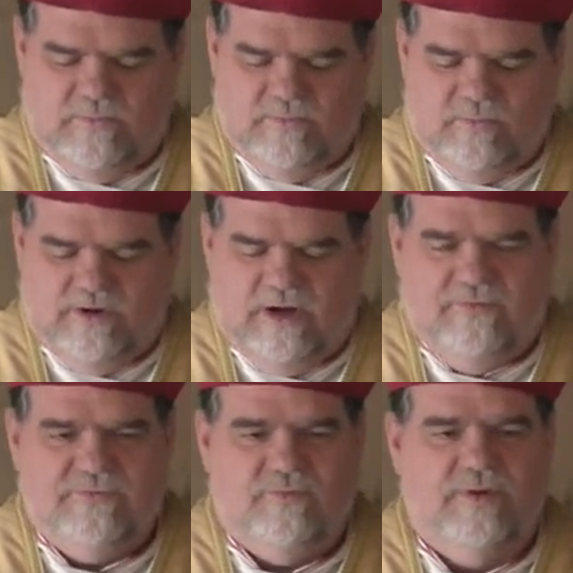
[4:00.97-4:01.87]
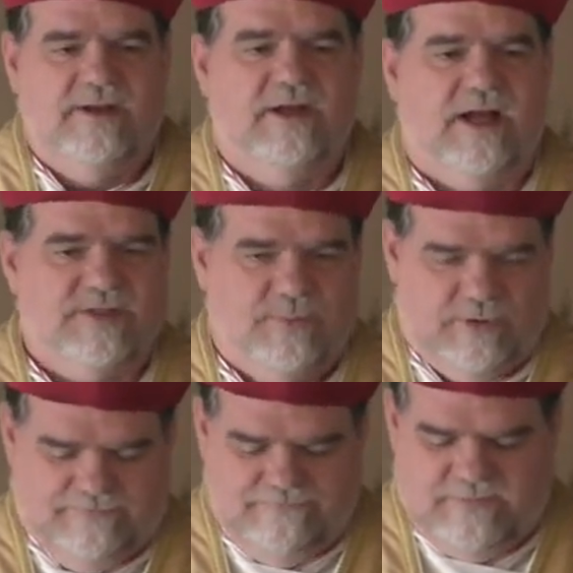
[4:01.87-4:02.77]
very often read
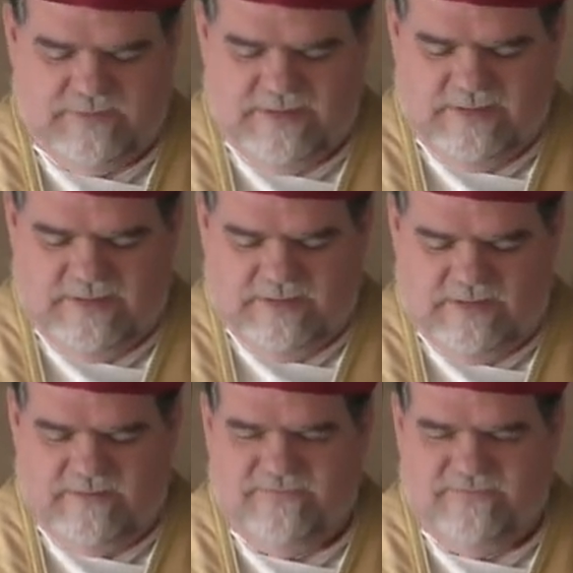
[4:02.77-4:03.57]
gospel, on